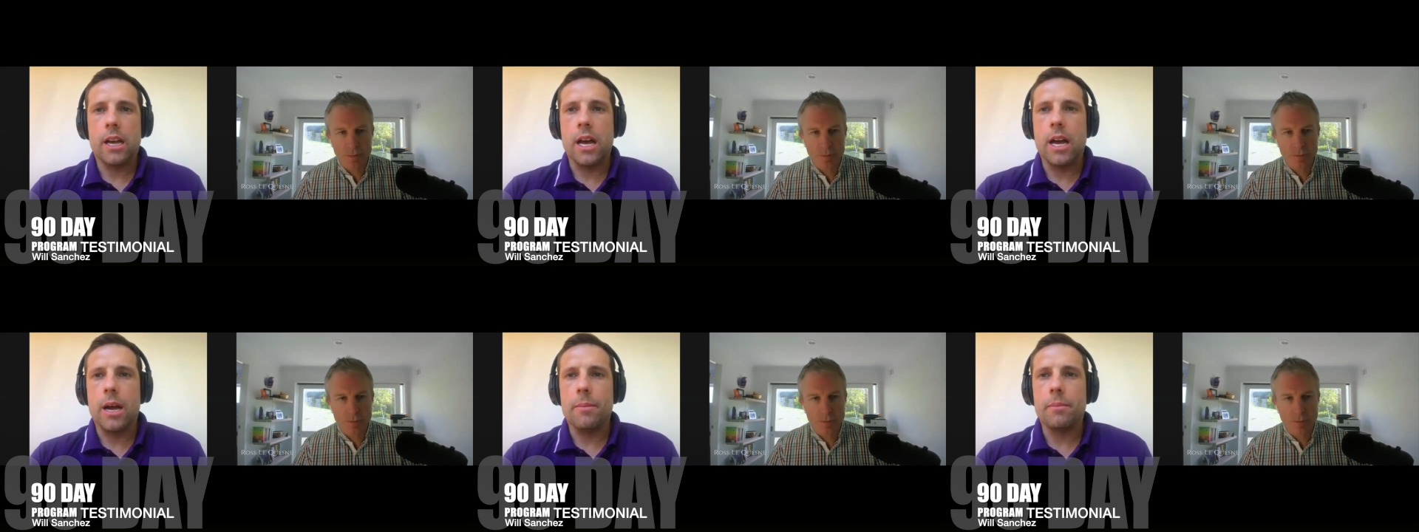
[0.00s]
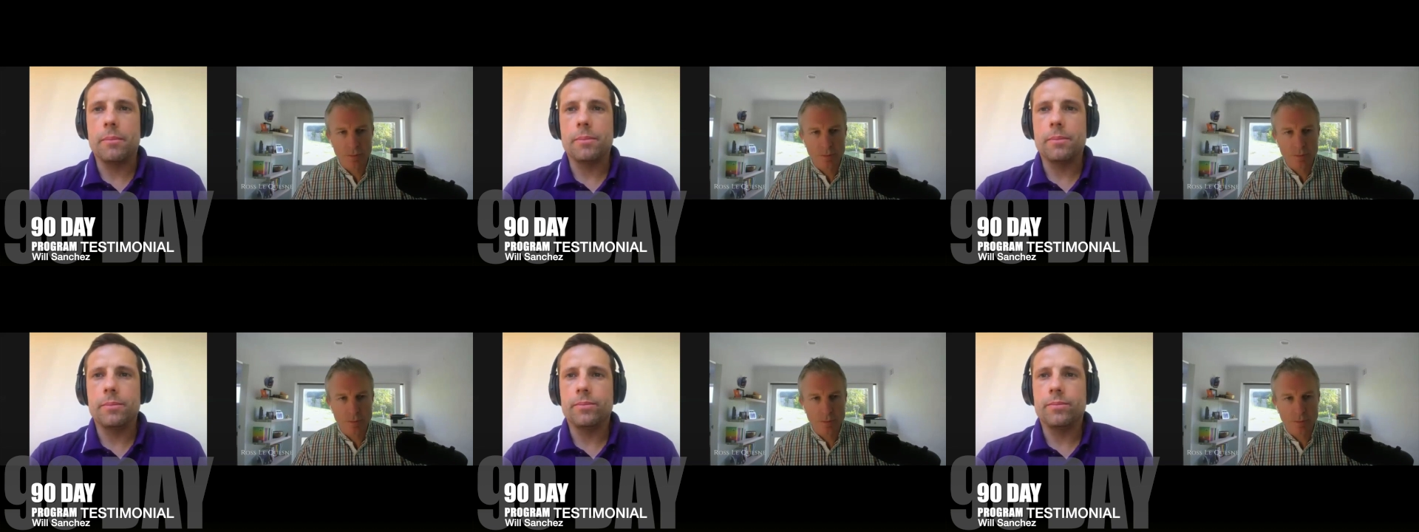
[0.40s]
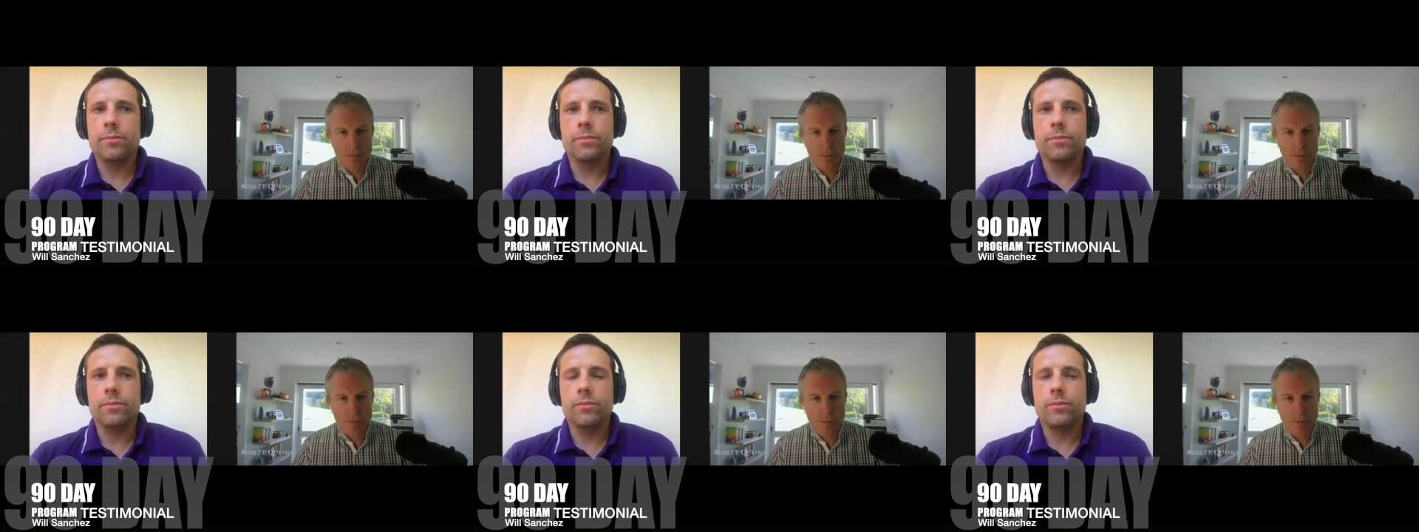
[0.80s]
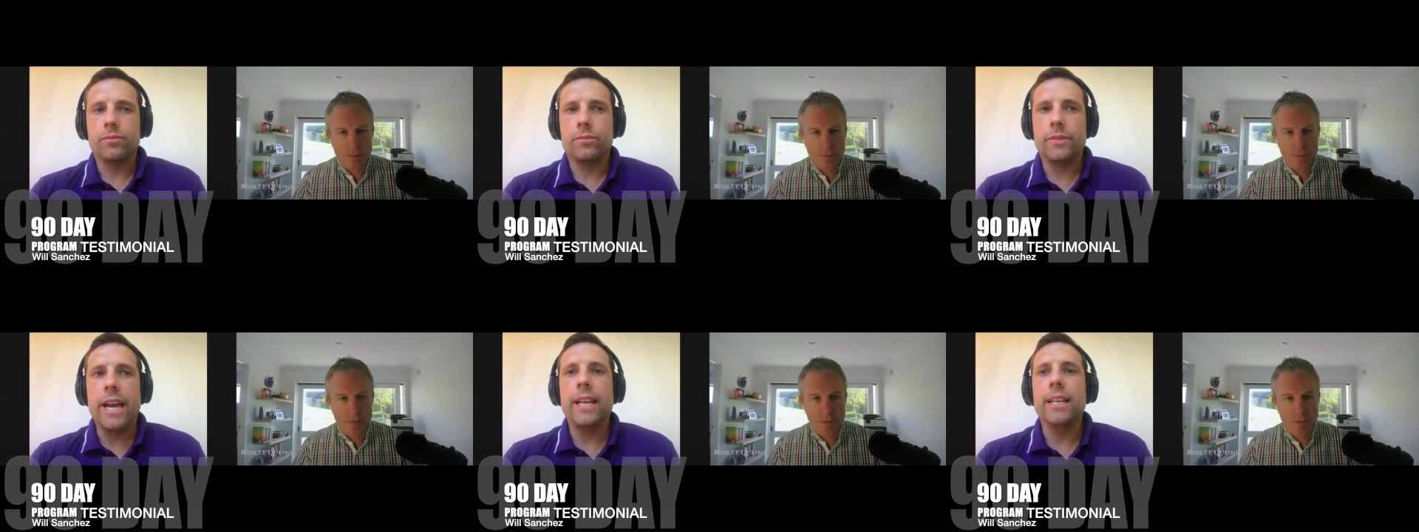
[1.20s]
Speaker 1: um,
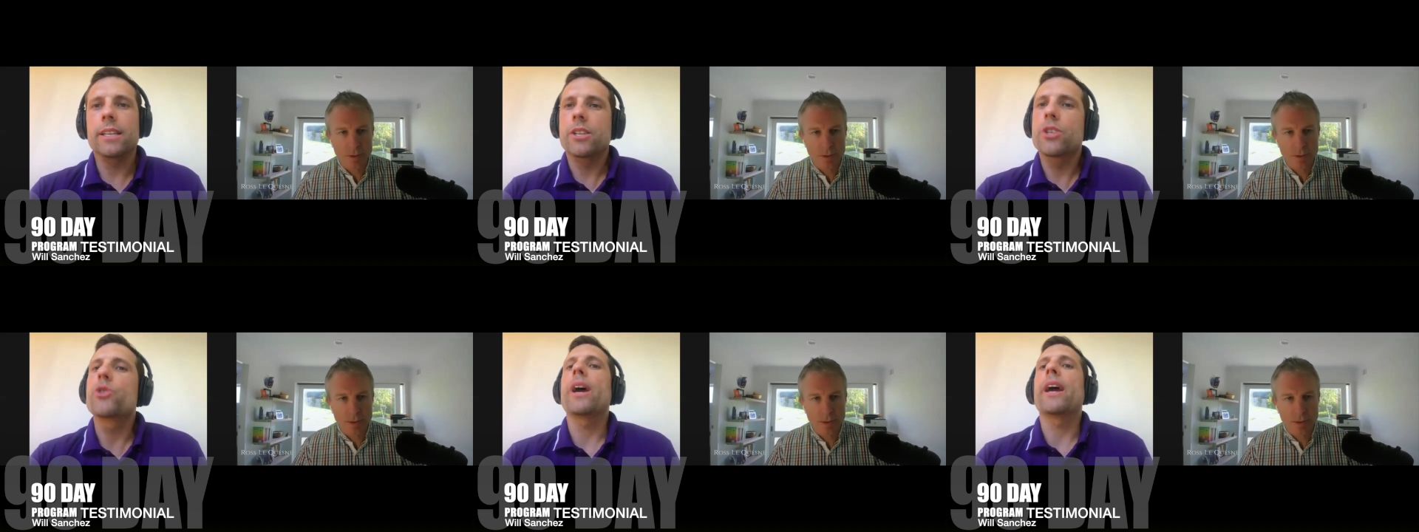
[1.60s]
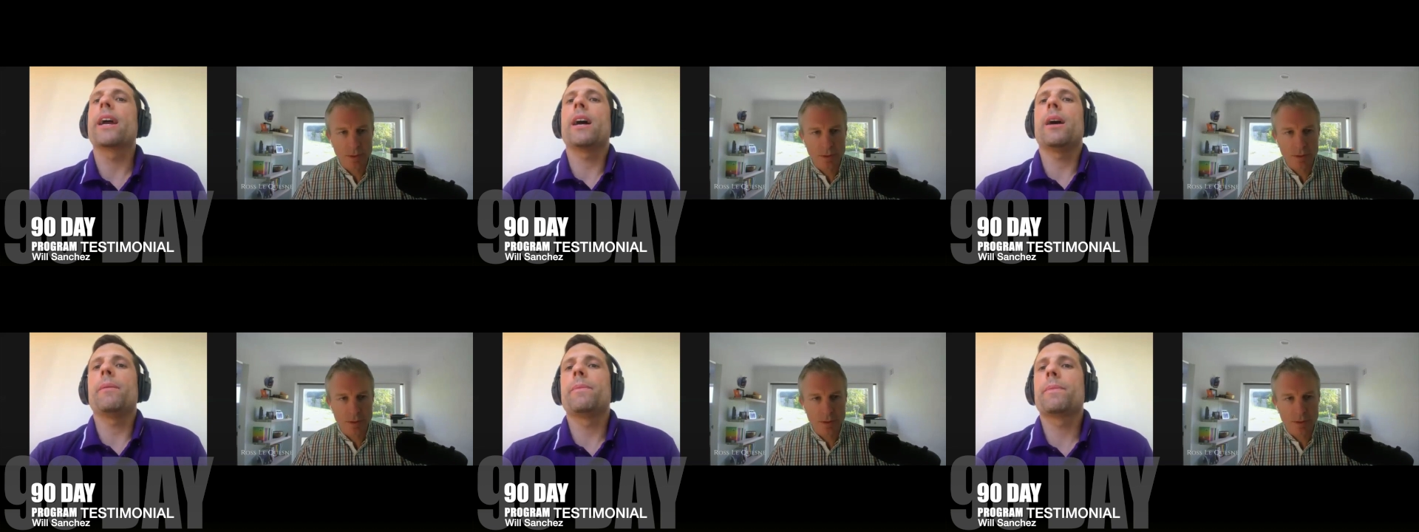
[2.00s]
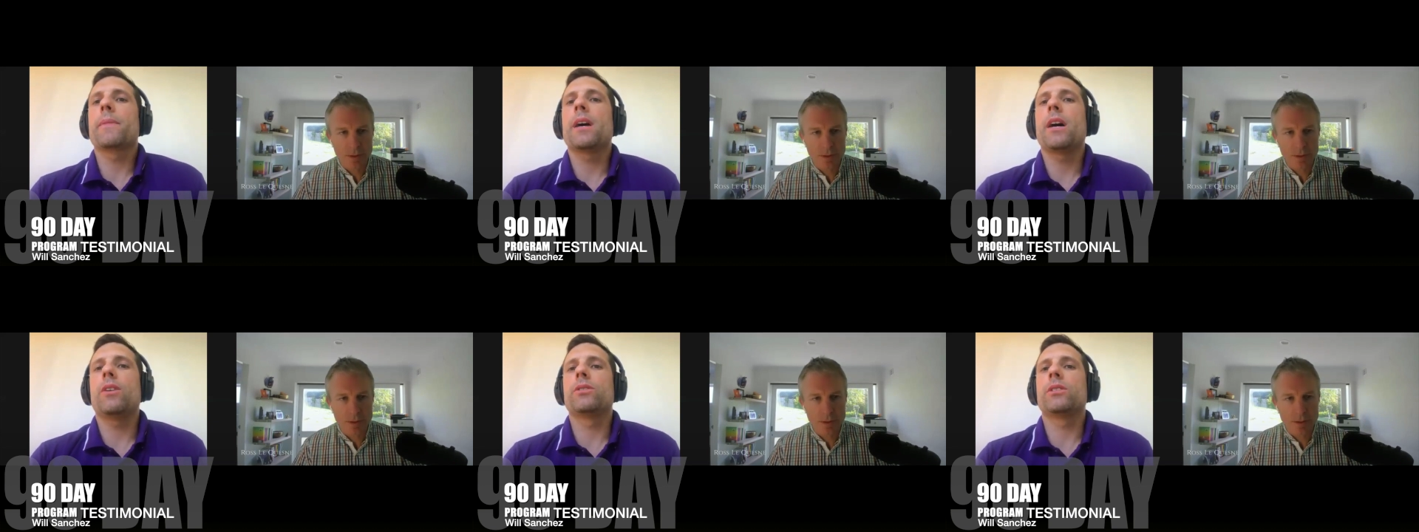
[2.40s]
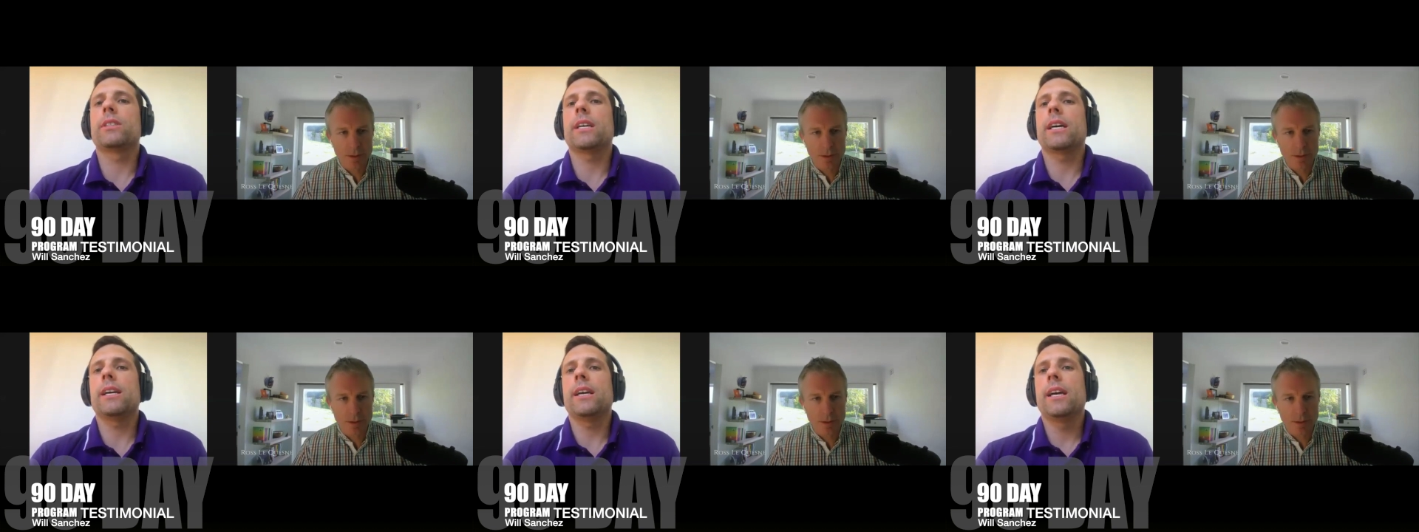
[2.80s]
daily tracker, I would
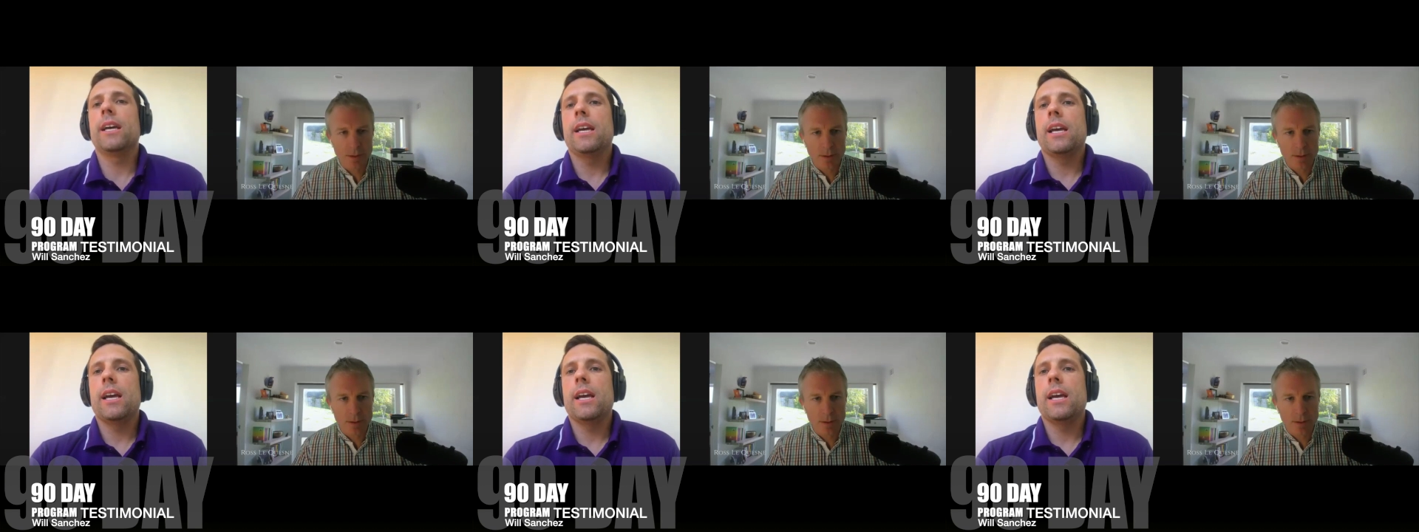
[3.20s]
say.